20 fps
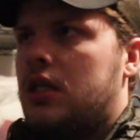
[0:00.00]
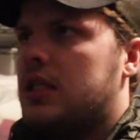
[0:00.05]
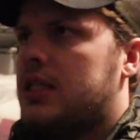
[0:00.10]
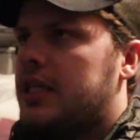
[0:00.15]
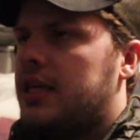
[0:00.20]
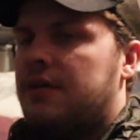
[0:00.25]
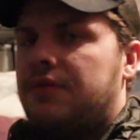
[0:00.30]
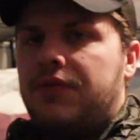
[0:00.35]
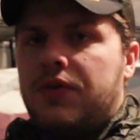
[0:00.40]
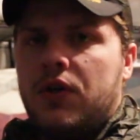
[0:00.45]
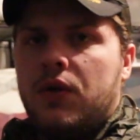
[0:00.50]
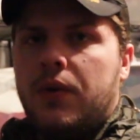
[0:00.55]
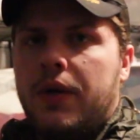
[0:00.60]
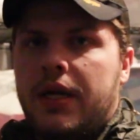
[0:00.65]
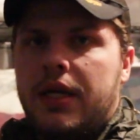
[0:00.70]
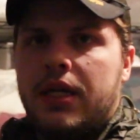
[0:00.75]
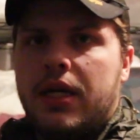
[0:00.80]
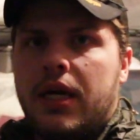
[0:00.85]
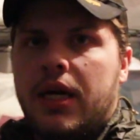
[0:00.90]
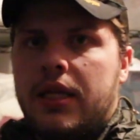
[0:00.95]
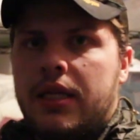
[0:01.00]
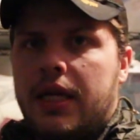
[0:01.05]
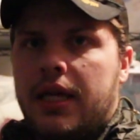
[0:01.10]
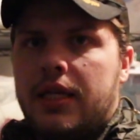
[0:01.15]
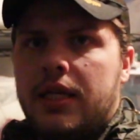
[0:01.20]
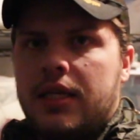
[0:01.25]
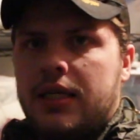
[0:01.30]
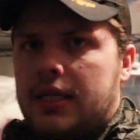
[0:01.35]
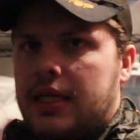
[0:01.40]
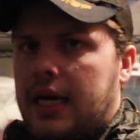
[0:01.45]
just get a few in you, and
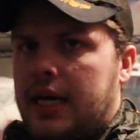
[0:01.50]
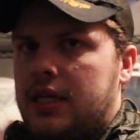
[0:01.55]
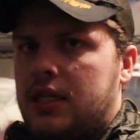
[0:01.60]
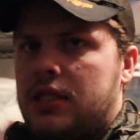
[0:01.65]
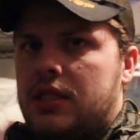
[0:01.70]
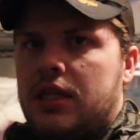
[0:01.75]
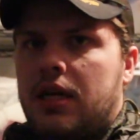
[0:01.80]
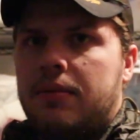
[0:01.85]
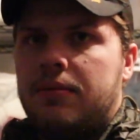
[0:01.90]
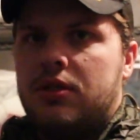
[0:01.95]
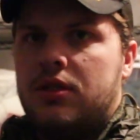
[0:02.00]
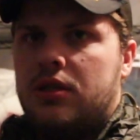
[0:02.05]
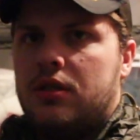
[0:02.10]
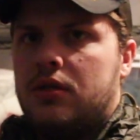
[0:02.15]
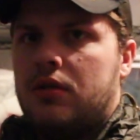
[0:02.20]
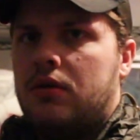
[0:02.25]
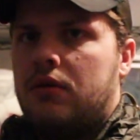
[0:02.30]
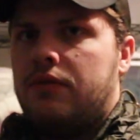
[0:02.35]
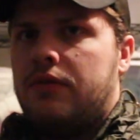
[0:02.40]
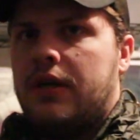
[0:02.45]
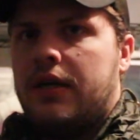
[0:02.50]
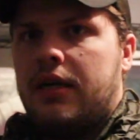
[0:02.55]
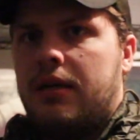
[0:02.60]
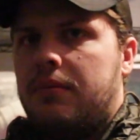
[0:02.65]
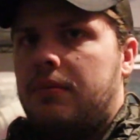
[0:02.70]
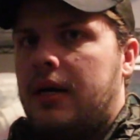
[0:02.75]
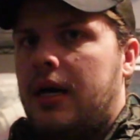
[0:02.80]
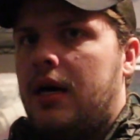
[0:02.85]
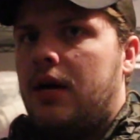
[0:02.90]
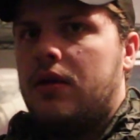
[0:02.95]
then it kind of just numbs your whole
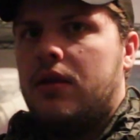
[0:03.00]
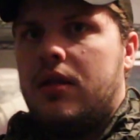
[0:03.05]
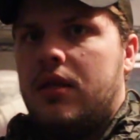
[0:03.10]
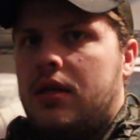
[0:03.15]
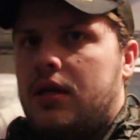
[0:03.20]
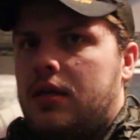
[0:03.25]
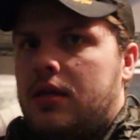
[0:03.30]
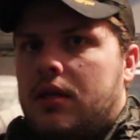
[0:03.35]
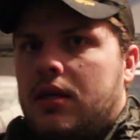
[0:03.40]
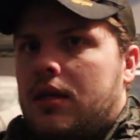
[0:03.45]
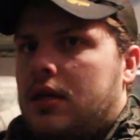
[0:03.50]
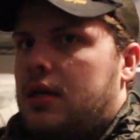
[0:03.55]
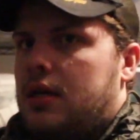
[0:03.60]
fucking mouth. And